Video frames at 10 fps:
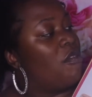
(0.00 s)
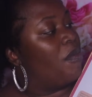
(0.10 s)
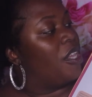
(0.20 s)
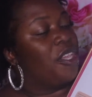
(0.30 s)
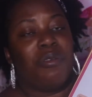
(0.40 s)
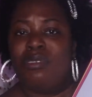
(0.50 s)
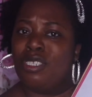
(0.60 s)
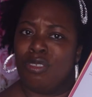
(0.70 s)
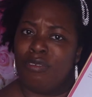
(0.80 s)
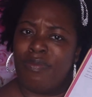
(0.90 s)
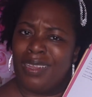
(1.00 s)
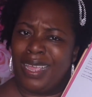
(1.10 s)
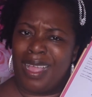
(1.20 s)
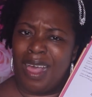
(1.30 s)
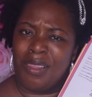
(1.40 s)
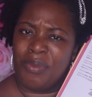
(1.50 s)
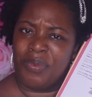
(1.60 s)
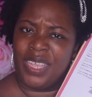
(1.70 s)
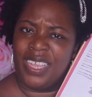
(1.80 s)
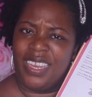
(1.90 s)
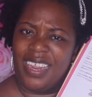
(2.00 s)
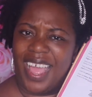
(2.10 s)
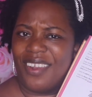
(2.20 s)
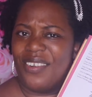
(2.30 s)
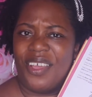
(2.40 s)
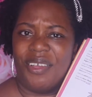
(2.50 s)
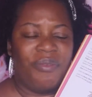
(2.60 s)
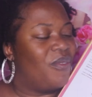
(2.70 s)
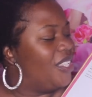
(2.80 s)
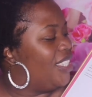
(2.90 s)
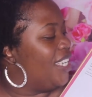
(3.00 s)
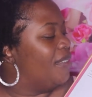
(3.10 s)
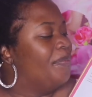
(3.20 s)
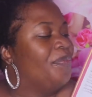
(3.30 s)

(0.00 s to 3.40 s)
would be cute to do for like Halloween. I don't know, we'll see.